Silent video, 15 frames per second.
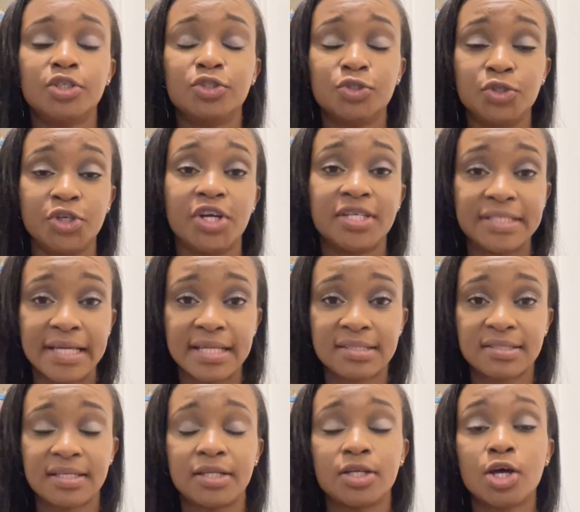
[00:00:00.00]
do your
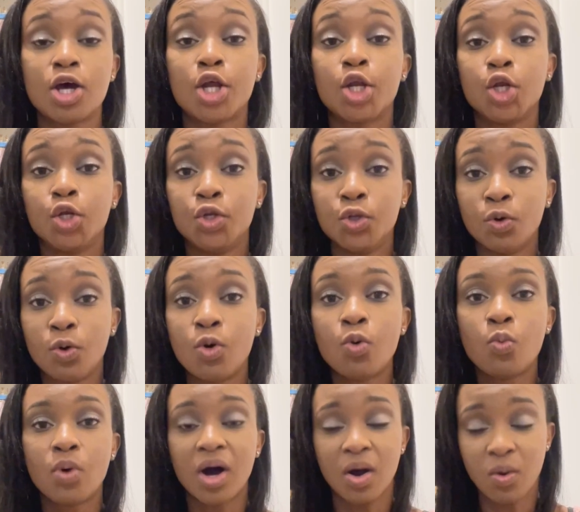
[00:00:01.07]
testing, know
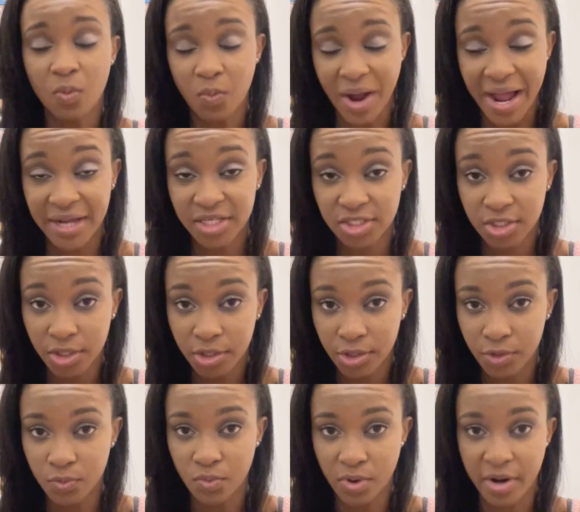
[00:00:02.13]
what wax
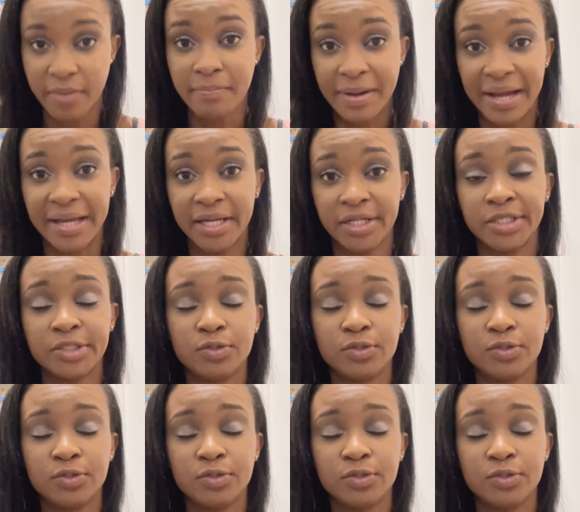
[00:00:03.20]
you are buying.